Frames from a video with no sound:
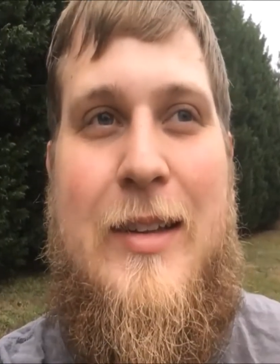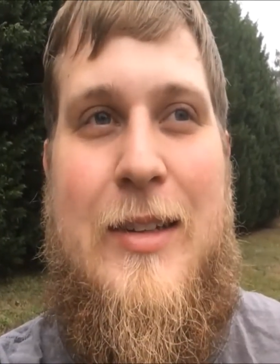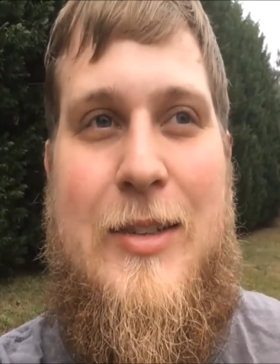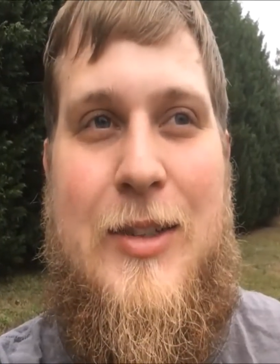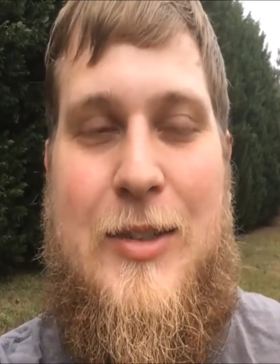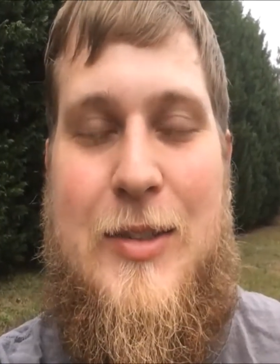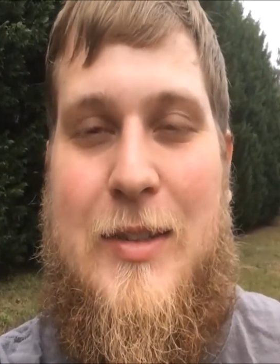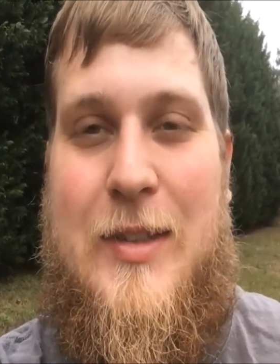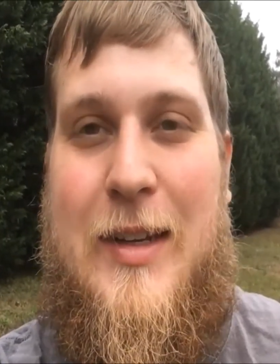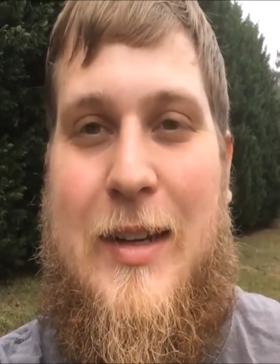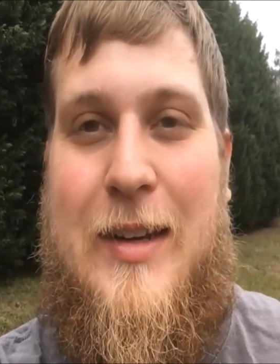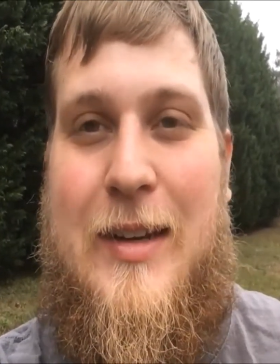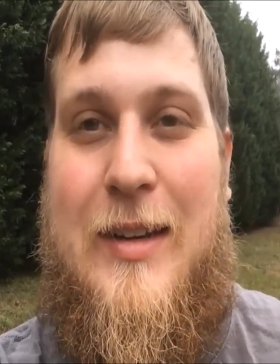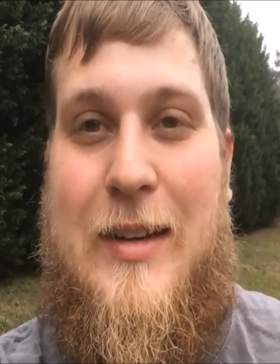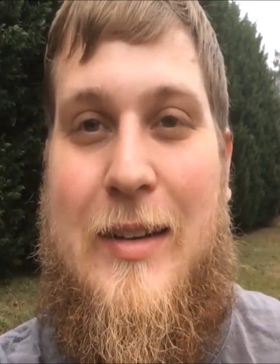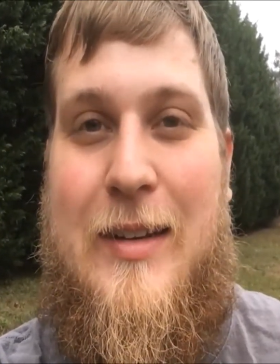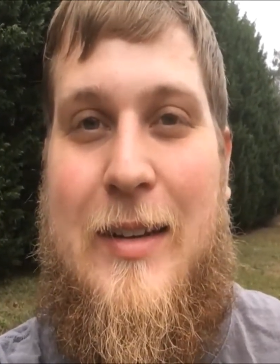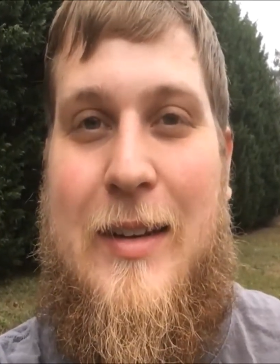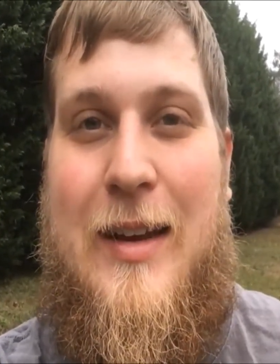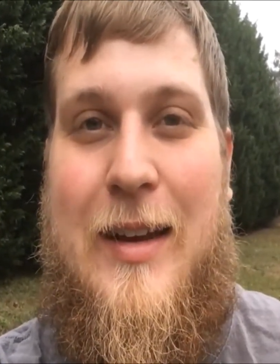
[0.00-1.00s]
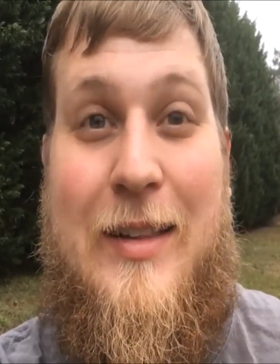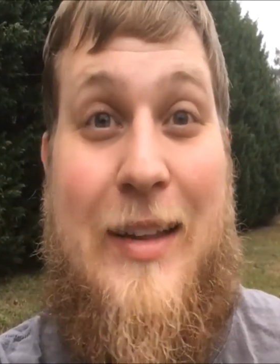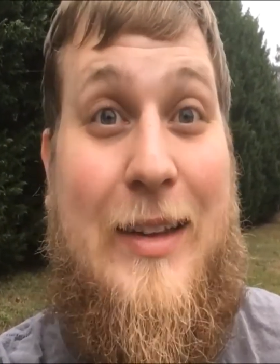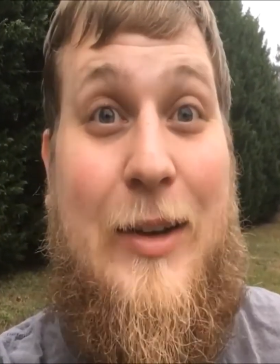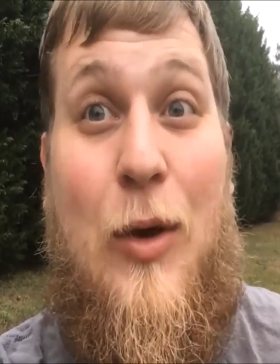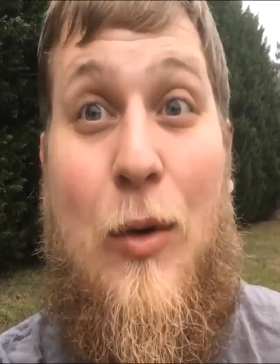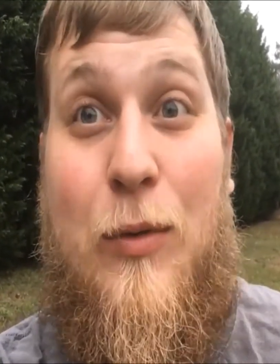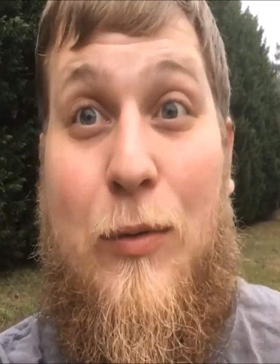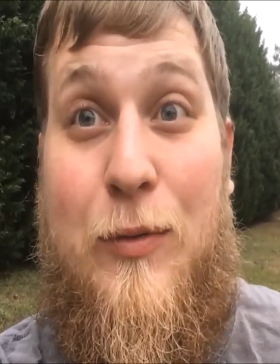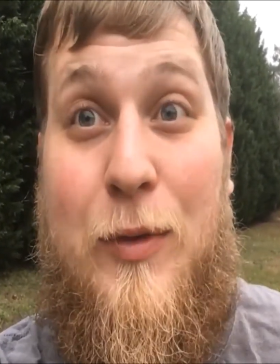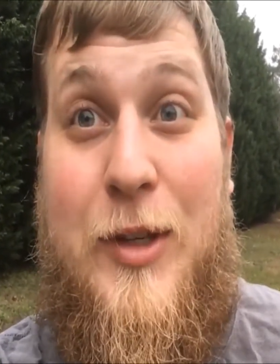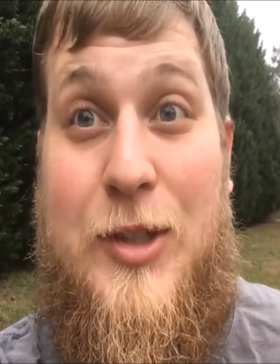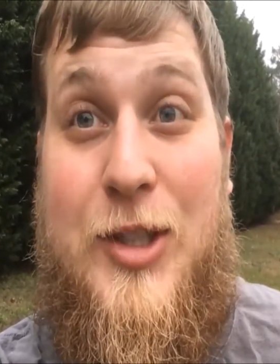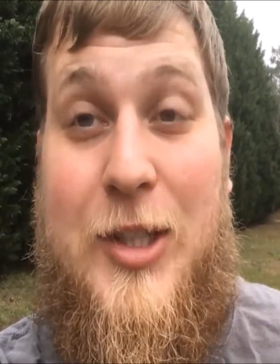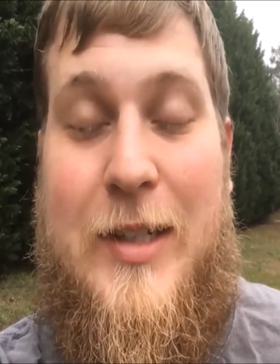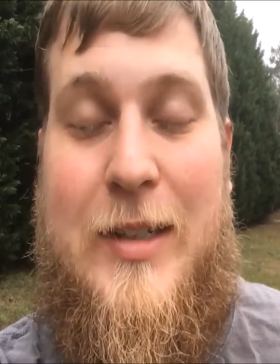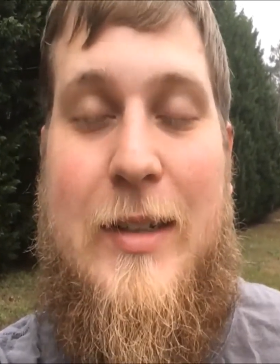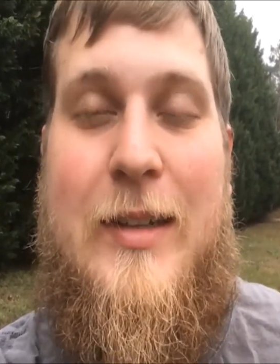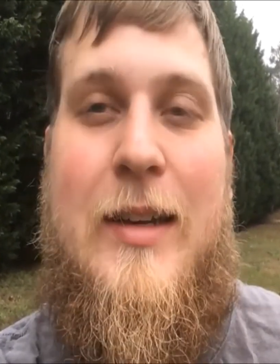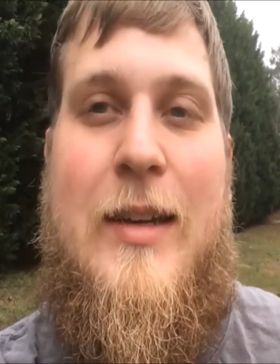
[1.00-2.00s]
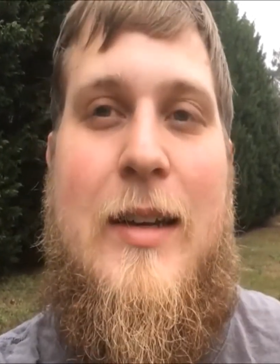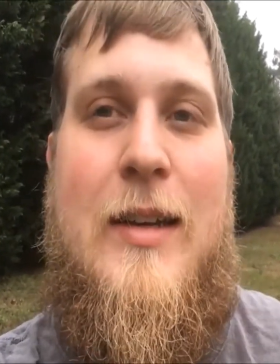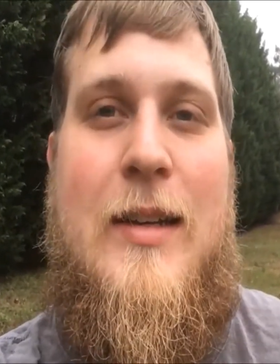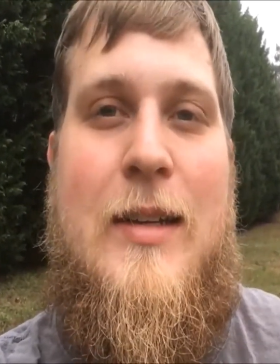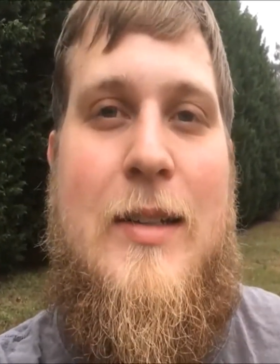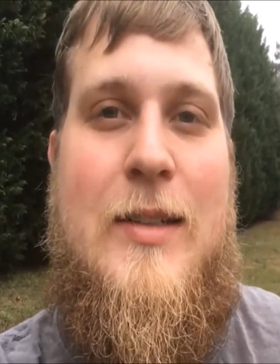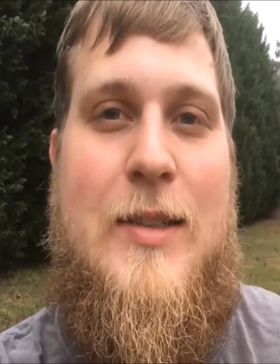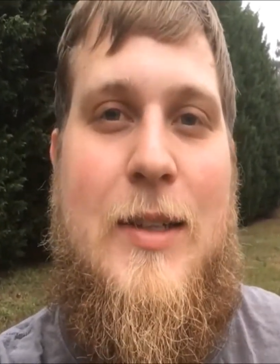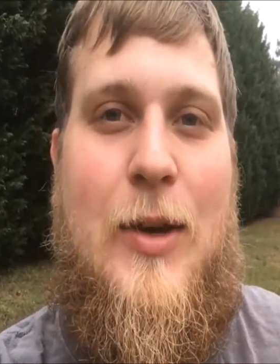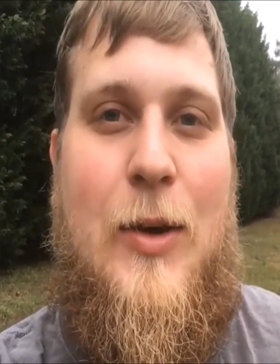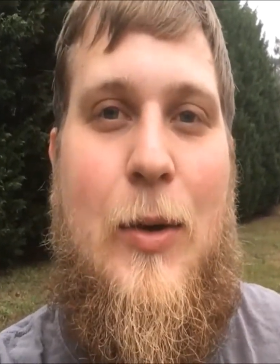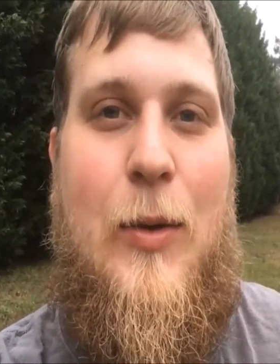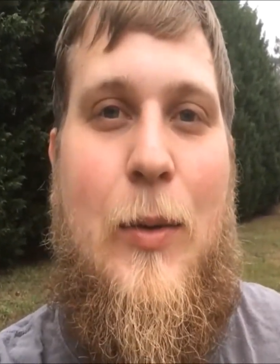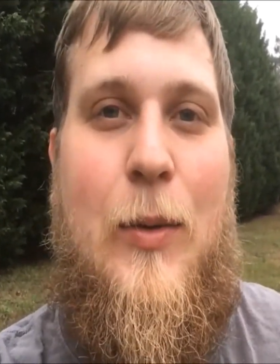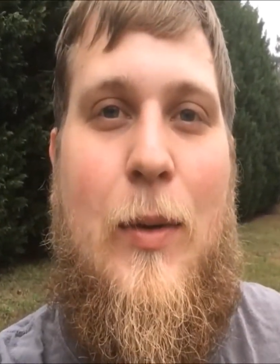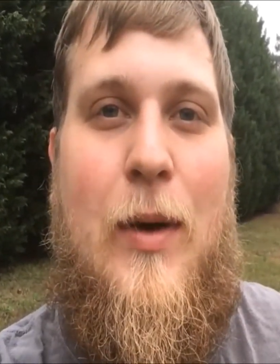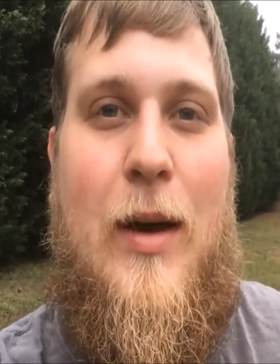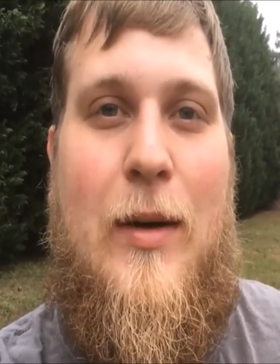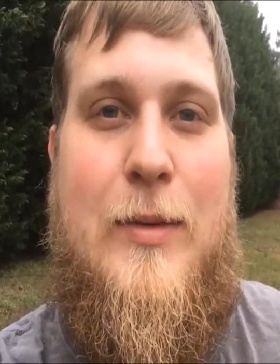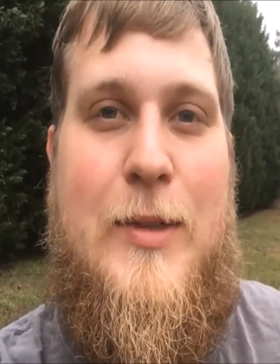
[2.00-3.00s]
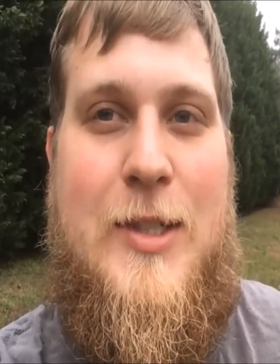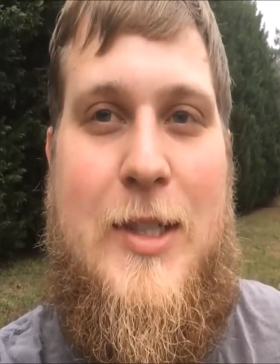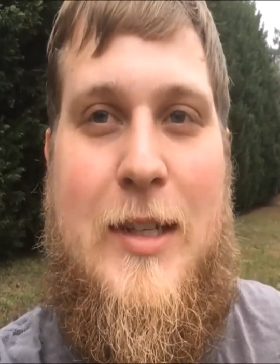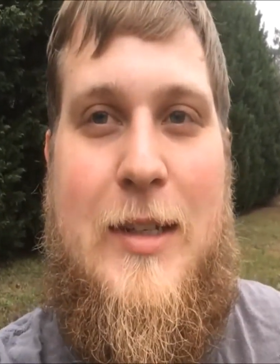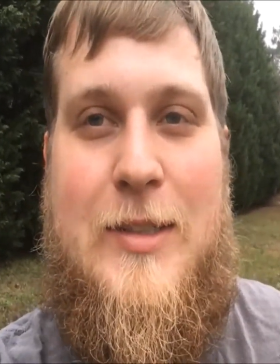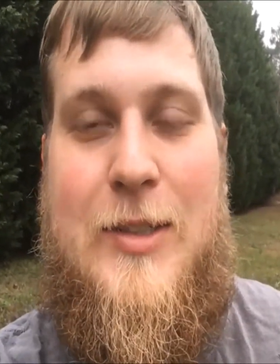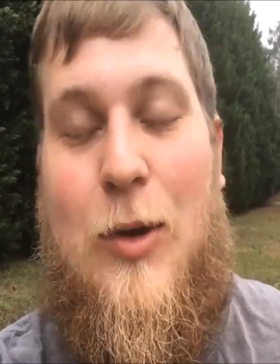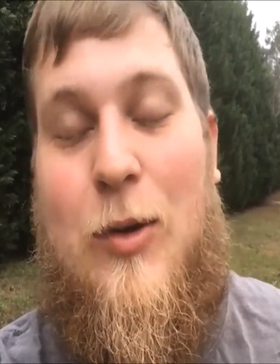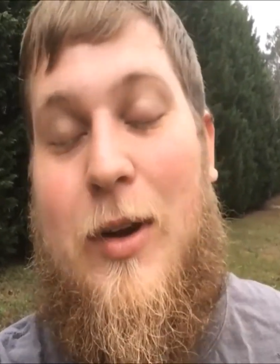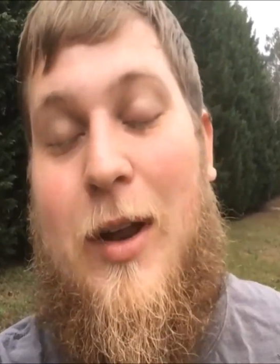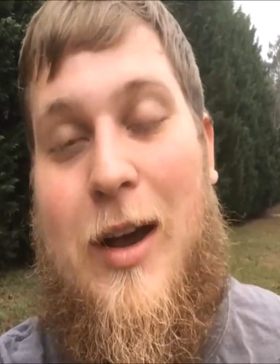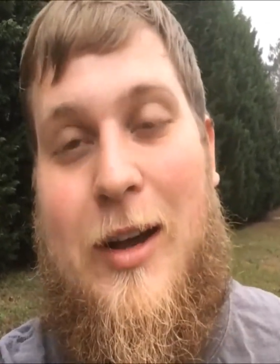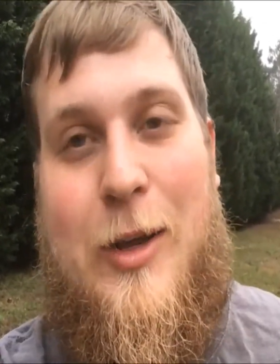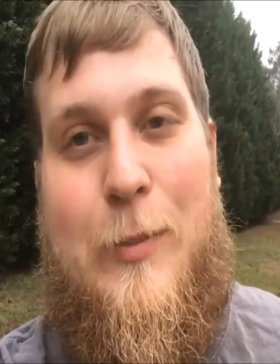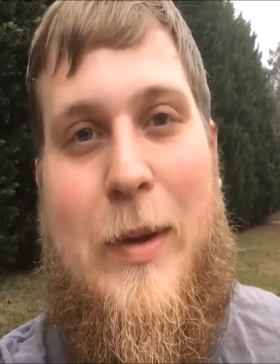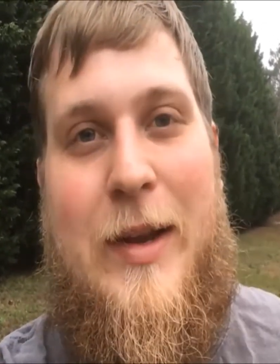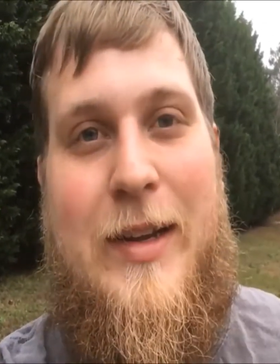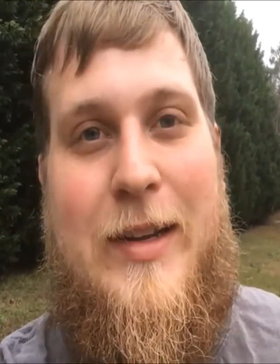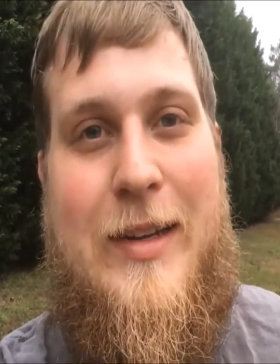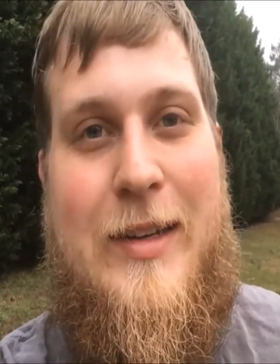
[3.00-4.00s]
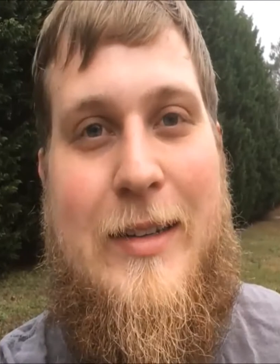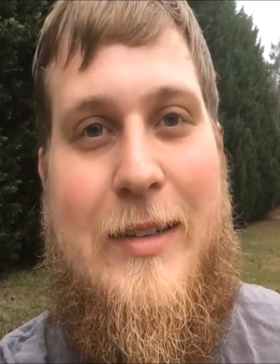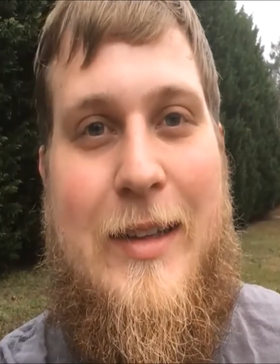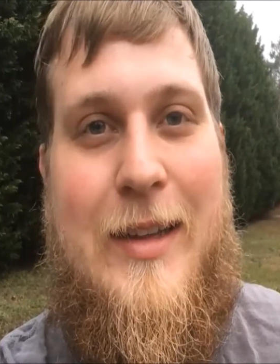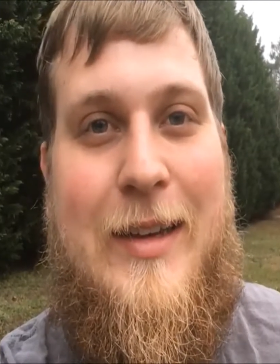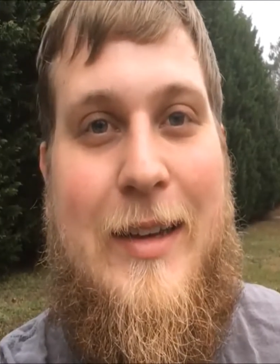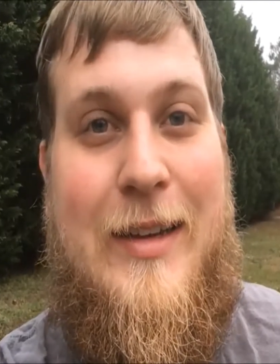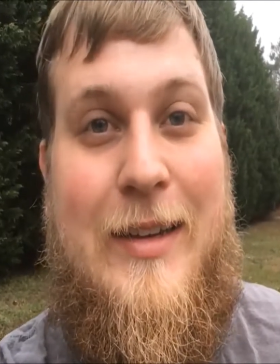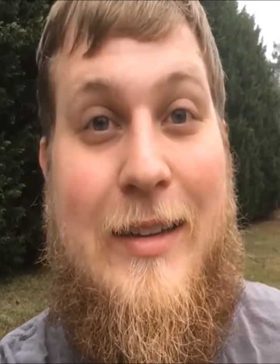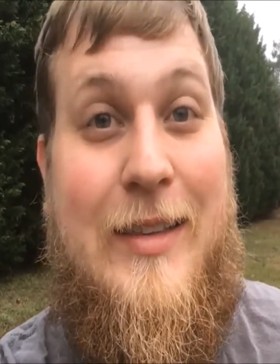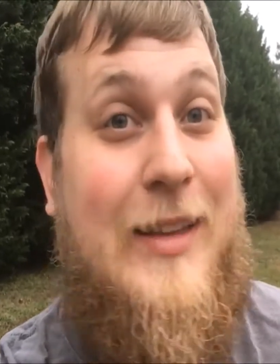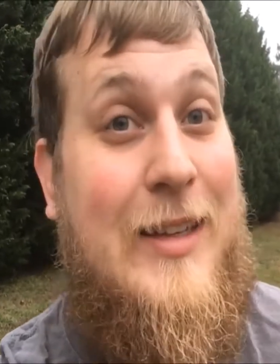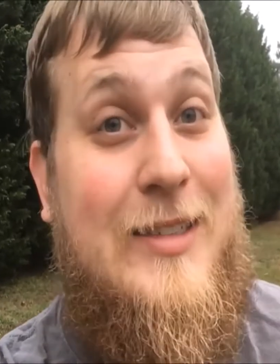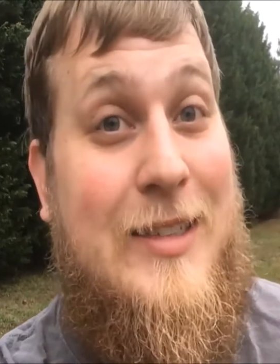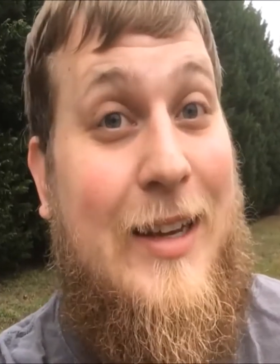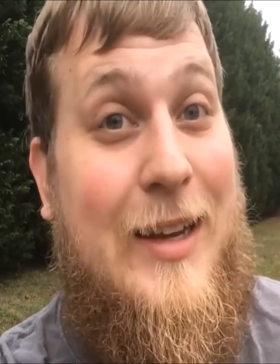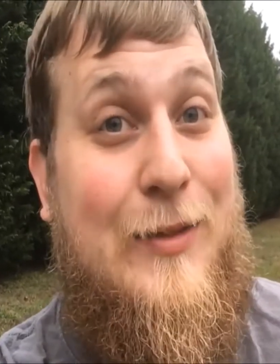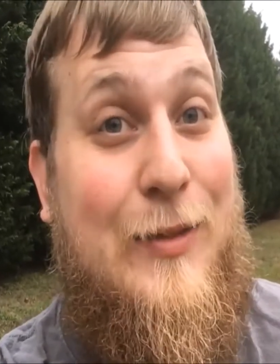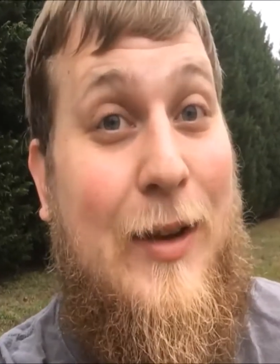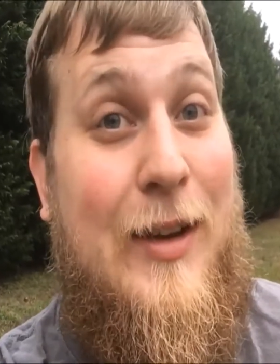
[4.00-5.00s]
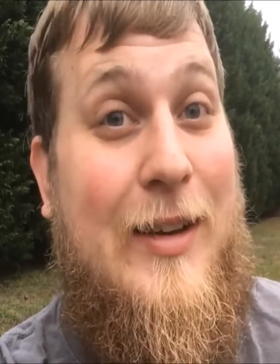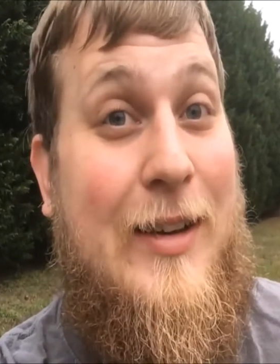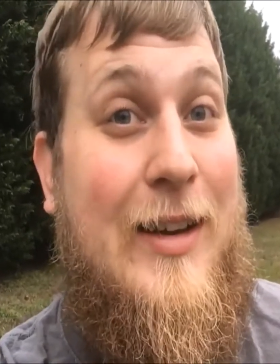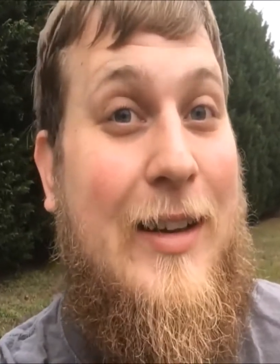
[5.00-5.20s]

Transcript: Just like going fishing. So I'm just gonna start documenting the things that I find.